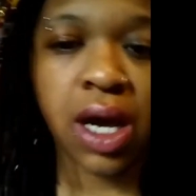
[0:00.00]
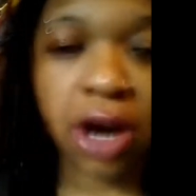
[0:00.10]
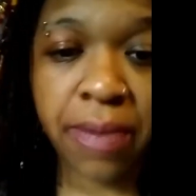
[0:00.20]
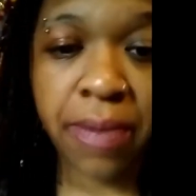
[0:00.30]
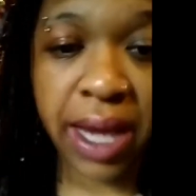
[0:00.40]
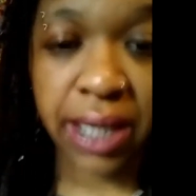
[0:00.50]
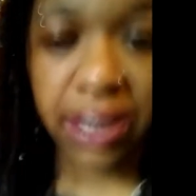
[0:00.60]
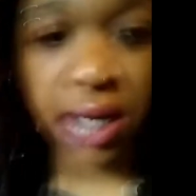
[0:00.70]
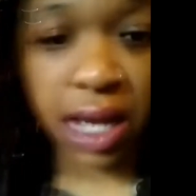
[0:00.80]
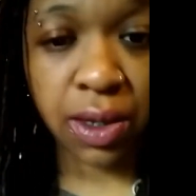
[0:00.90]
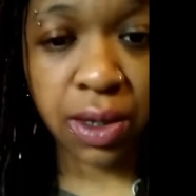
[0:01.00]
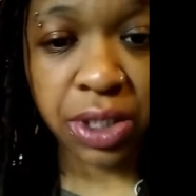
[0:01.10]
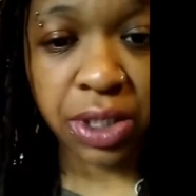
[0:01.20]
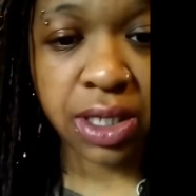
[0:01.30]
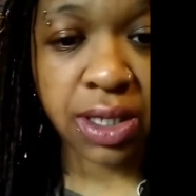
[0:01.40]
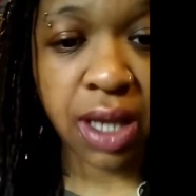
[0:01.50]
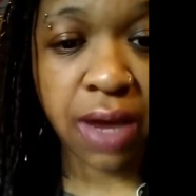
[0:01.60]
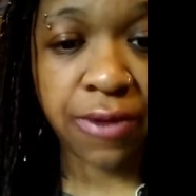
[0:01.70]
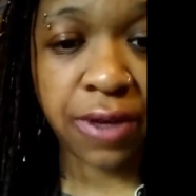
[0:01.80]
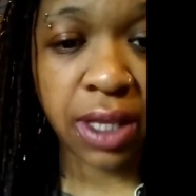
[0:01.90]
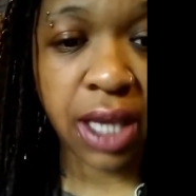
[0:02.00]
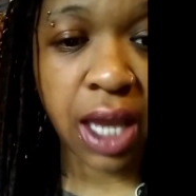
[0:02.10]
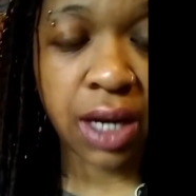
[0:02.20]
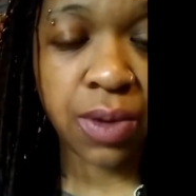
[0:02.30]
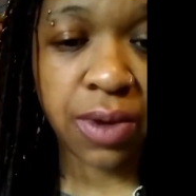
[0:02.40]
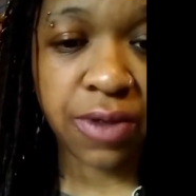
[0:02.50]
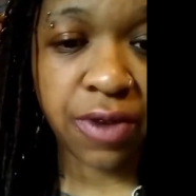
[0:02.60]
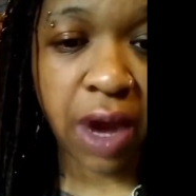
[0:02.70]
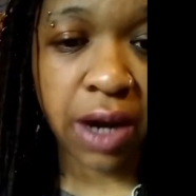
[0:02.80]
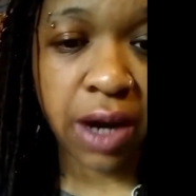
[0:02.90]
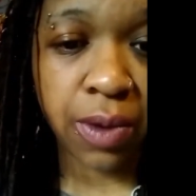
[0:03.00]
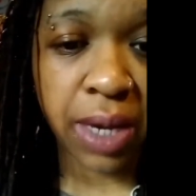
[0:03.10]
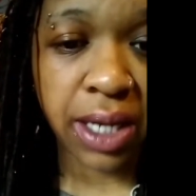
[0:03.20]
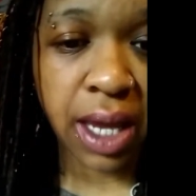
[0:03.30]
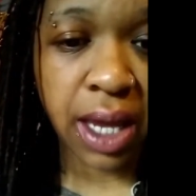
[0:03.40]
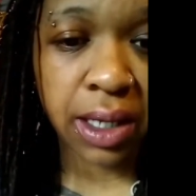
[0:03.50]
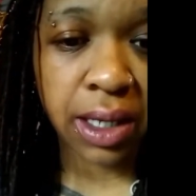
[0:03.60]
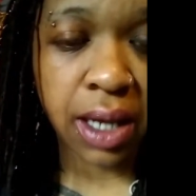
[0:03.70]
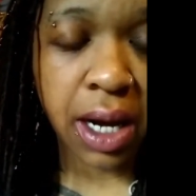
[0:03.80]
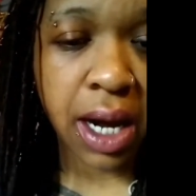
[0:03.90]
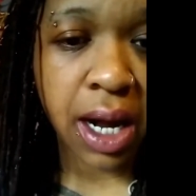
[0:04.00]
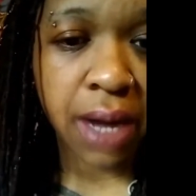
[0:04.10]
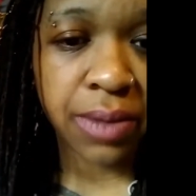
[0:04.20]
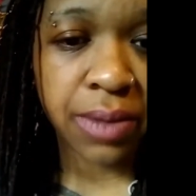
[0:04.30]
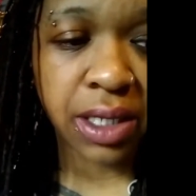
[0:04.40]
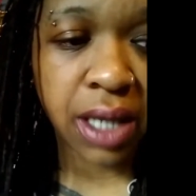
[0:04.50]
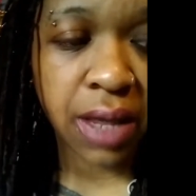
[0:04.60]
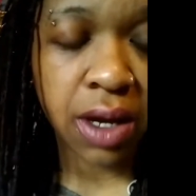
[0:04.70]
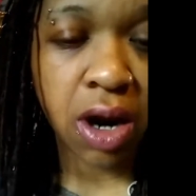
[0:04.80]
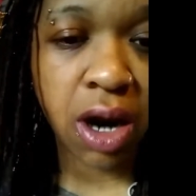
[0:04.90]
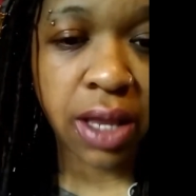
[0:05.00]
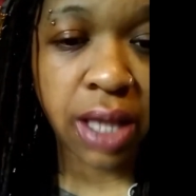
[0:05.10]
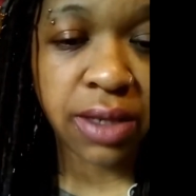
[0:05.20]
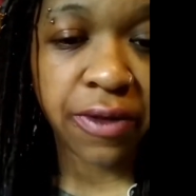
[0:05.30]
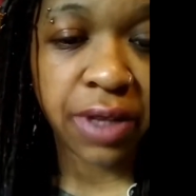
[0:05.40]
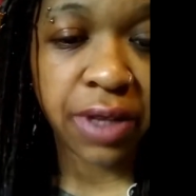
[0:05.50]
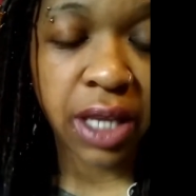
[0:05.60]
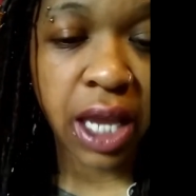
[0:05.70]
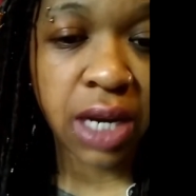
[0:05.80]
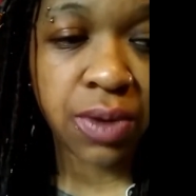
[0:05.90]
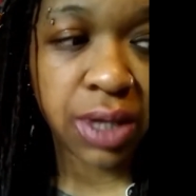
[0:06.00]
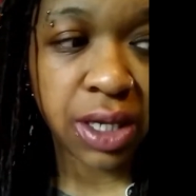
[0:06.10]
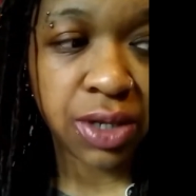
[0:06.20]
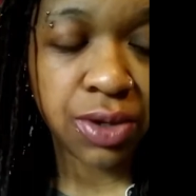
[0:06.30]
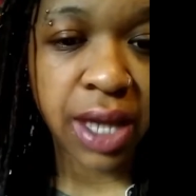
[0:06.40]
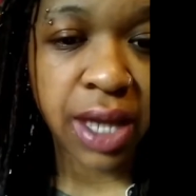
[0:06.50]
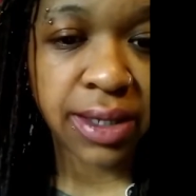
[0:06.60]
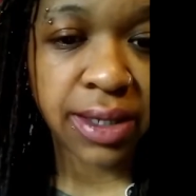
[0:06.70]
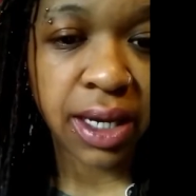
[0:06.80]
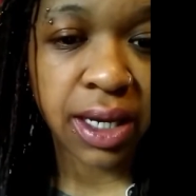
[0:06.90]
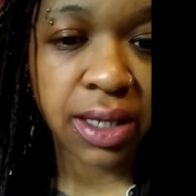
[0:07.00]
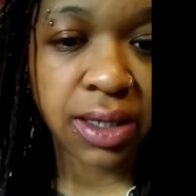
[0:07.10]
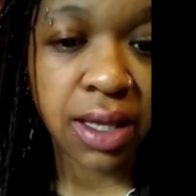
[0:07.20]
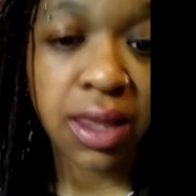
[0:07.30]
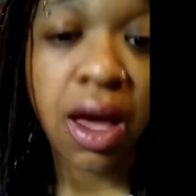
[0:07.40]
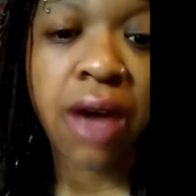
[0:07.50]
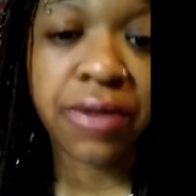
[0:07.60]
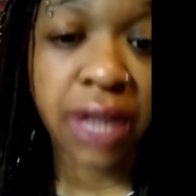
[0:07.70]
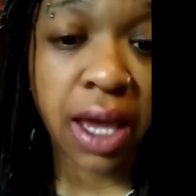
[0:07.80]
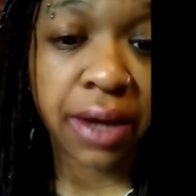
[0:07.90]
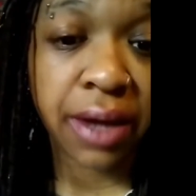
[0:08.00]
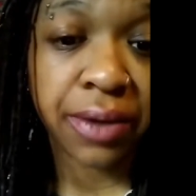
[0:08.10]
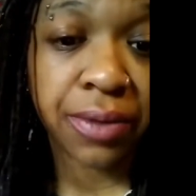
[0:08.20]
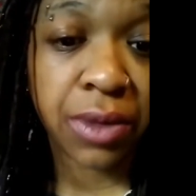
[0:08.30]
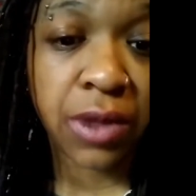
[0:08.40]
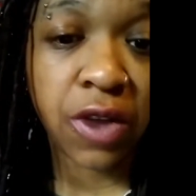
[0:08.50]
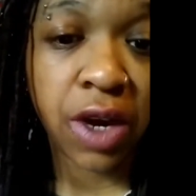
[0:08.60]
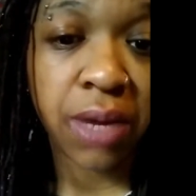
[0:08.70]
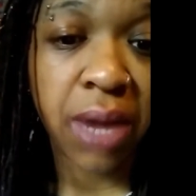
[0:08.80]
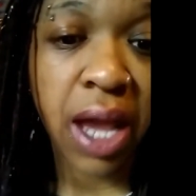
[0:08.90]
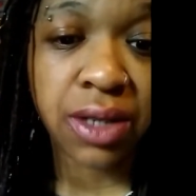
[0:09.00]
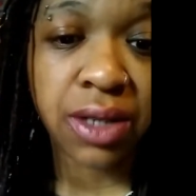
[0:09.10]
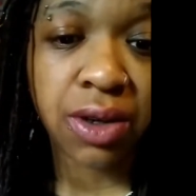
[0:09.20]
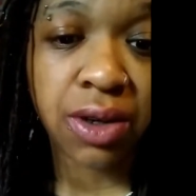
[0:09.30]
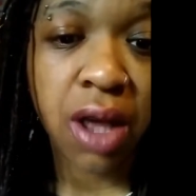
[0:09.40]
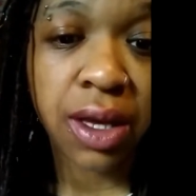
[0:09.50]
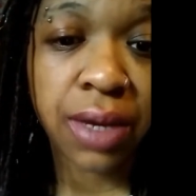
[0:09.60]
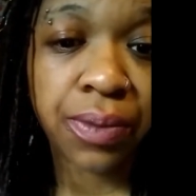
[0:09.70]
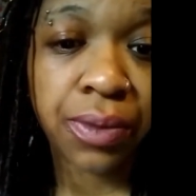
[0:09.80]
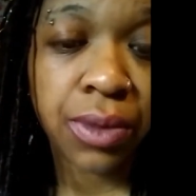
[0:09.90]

Hermetic deck, which is affiliated with the Rider-Waite deck. There's another card that's affiliated with these two decks, and it's the Thoth deck, created by Aleister Crowley.